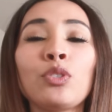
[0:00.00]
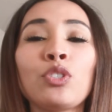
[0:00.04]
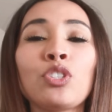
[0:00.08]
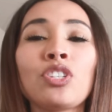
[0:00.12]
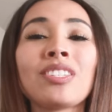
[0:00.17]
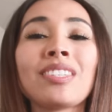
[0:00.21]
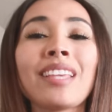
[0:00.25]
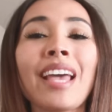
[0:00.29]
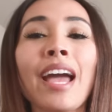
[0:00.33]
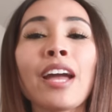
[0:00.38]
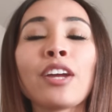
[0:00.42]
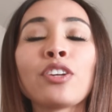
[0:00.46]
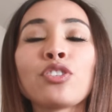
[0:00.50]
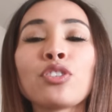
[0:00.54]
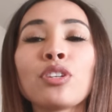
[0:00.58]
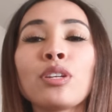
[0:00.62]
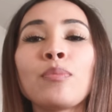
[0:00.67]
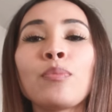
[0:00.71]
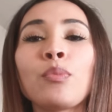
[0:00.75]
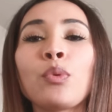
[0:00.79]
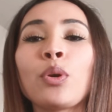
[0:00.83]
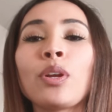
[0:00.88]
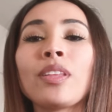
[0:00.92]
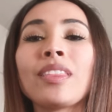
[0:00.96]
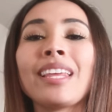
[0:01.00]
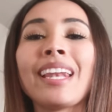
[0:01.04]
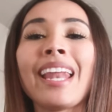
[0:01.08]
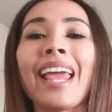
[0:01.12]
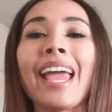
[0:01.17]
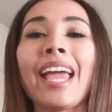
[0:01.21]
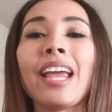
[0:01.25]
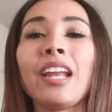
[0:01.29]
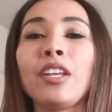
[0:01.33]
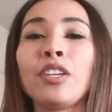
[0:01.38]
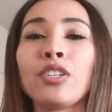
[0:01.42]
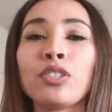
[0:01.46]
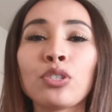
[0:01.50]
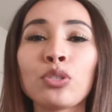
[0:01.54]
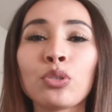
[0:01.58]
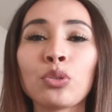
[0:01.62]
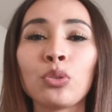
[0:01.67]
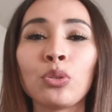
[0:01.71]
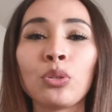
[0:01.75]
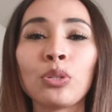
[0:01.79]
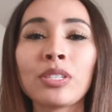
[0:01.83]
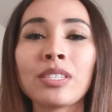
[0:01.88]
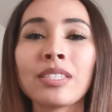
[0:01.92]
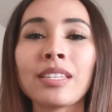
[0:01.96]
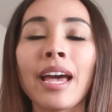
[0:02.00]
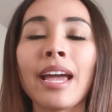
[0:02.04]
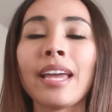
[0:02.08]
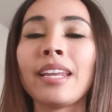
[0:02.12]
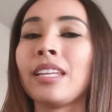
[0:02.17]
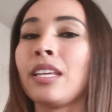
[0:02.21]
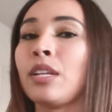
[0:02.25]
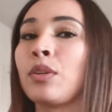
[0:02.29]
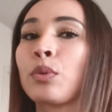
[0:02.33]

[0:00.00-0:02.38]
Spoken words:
which is actually more than any school signed